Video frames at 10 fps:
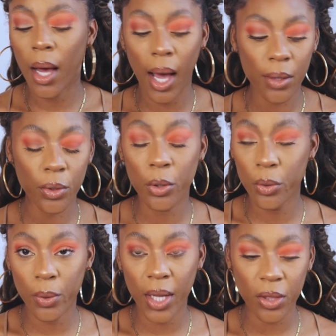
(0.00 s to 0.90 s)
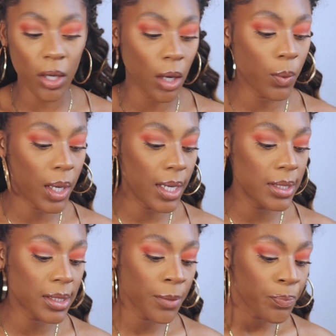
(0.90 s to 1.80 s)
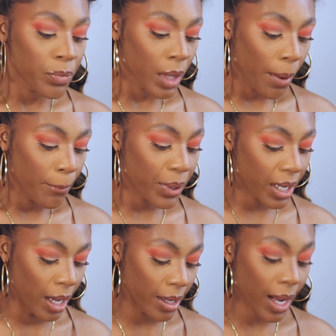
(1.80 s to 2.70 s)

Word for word: I don't know who I thought I was, but